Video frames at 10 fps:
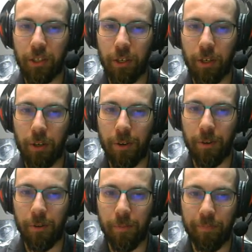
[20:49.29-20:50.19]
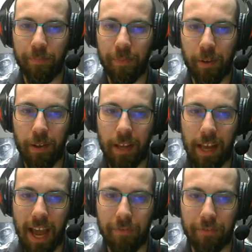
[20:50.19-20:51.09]
So
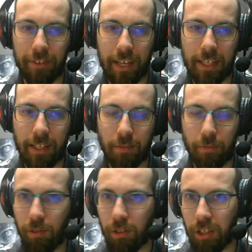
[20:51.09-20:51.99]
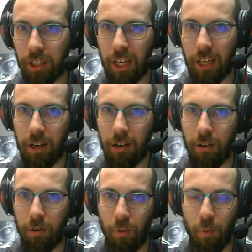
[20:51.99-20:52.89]
after that, we'll
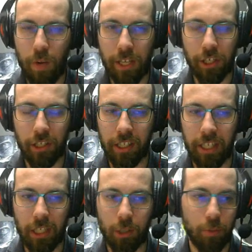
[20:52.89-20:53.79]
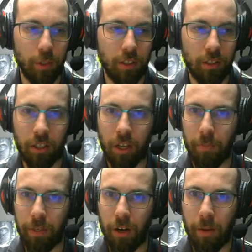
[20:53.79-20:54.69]
see which leagues
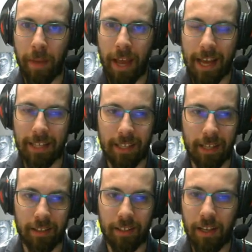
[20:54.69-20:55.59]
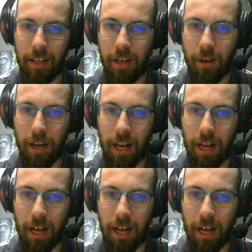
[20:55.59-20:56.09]
will come in our path and